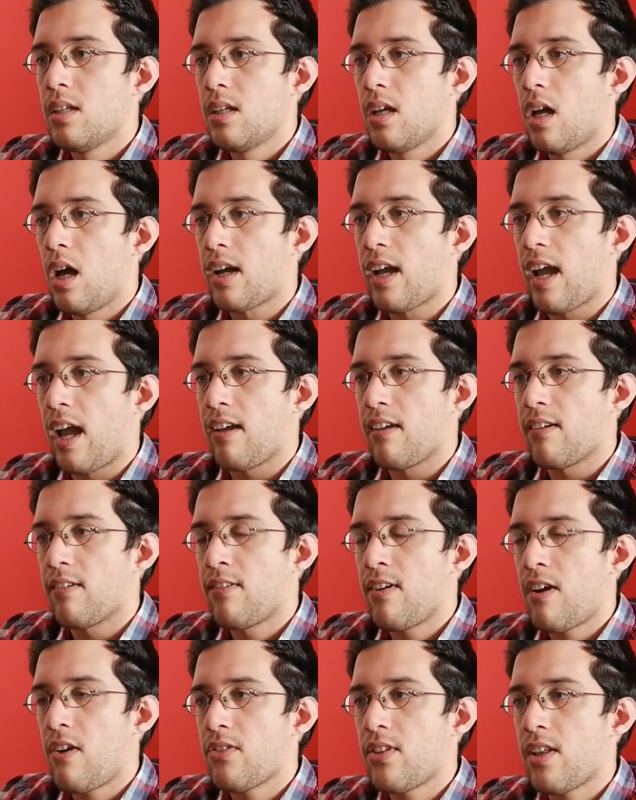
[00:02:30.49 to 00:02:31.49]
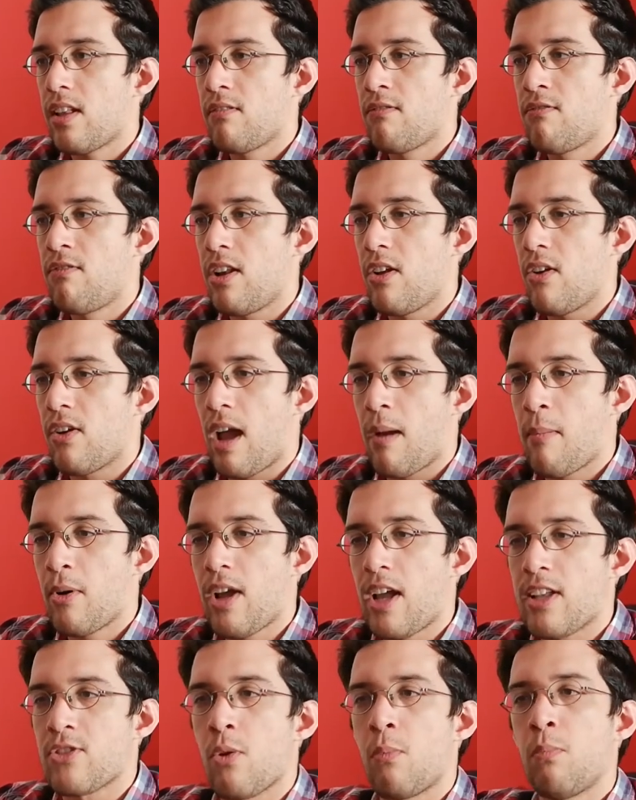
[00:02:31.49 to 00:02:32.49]
Okay, Fairy Tail video game.
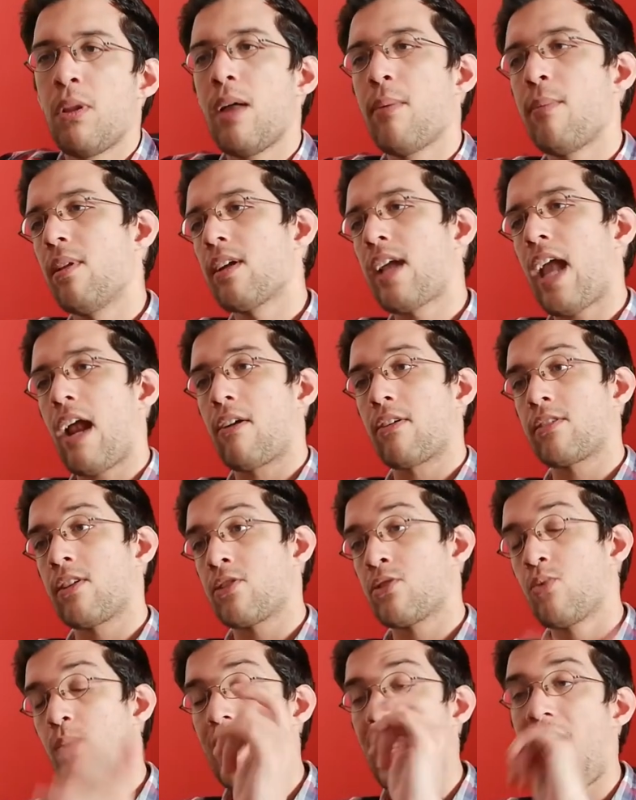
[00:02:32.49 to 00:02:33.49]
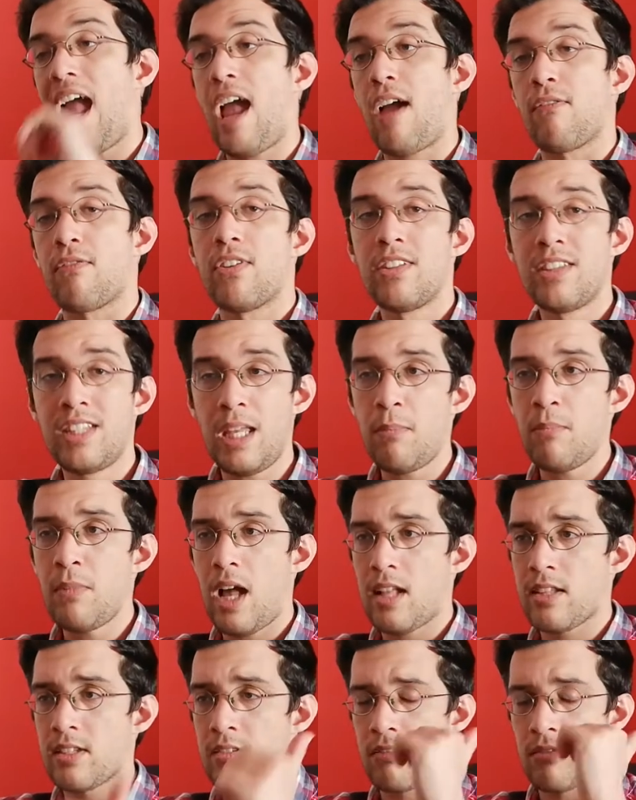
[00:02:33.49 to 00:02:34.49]
Okay, so playable characters we have Team
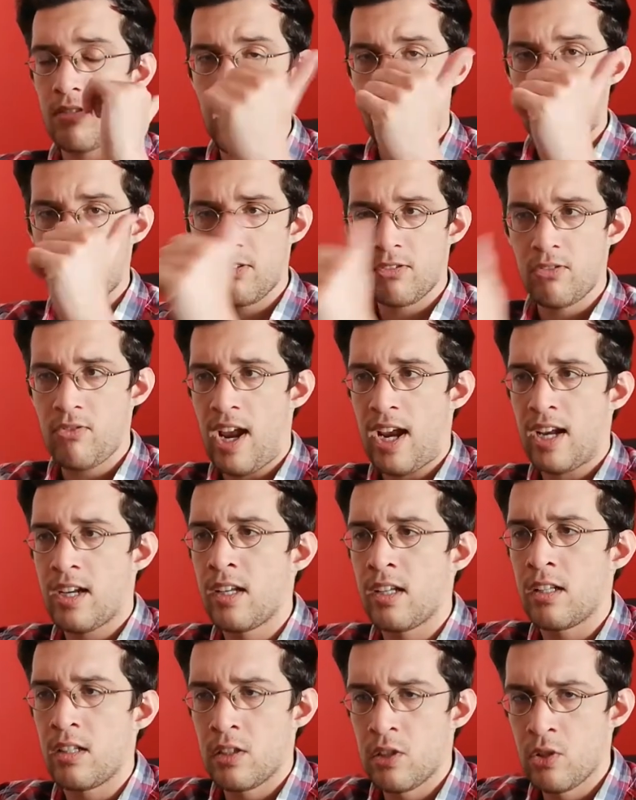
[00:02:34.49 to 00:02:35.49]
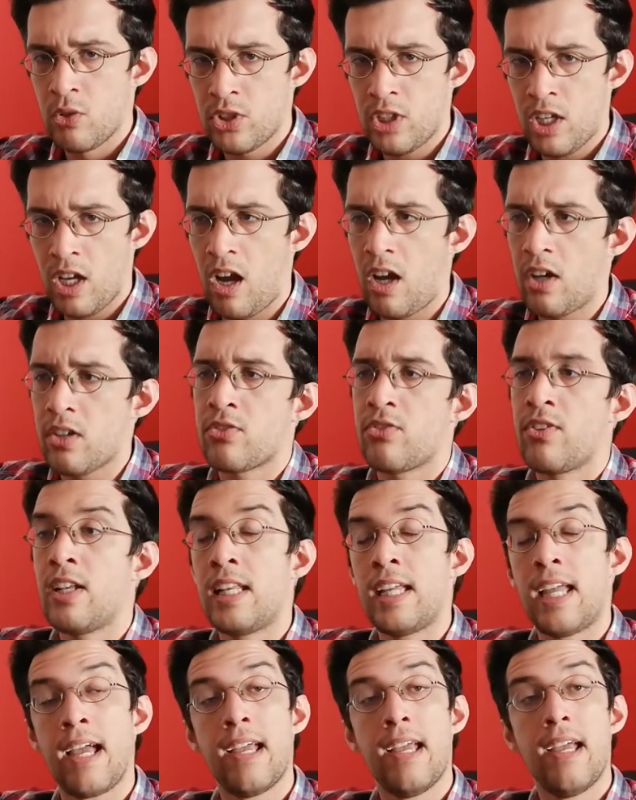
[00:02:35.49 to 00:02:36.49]
Natsu, Natsu Dragneel, Lucy Heart,
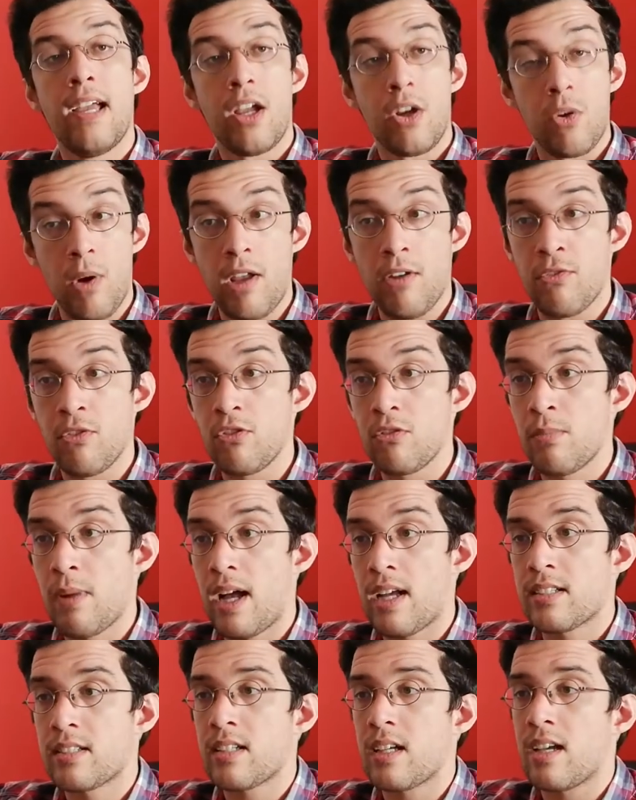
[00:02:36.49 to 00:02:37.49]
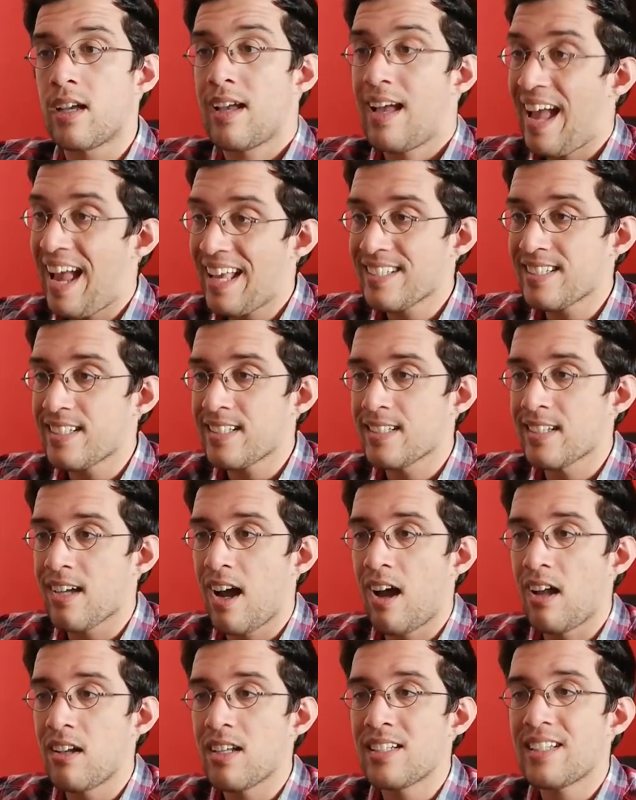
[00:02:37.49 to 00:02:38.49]
Filia, Gray Fullbuster, Erza
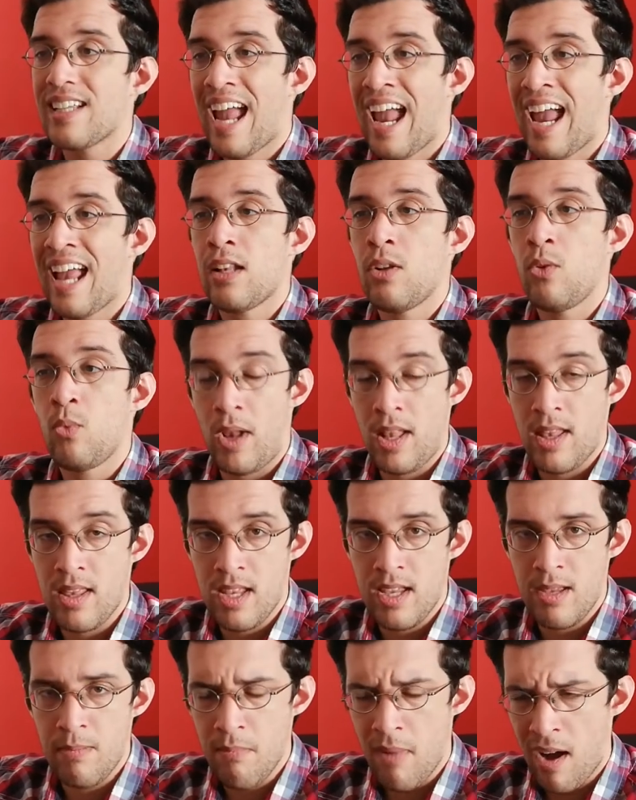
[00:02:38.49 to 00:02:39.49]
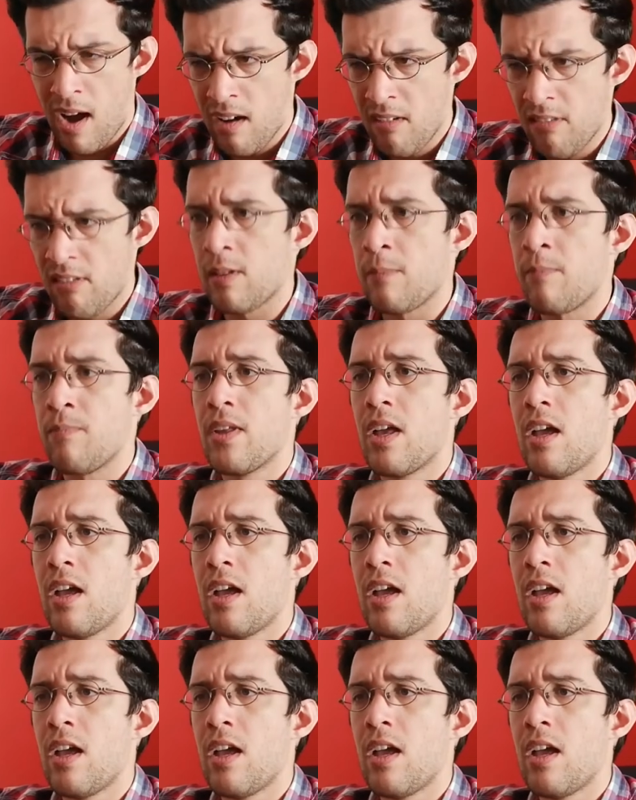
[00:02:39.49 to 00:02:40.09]
Scarlet, and Wendy Marvel.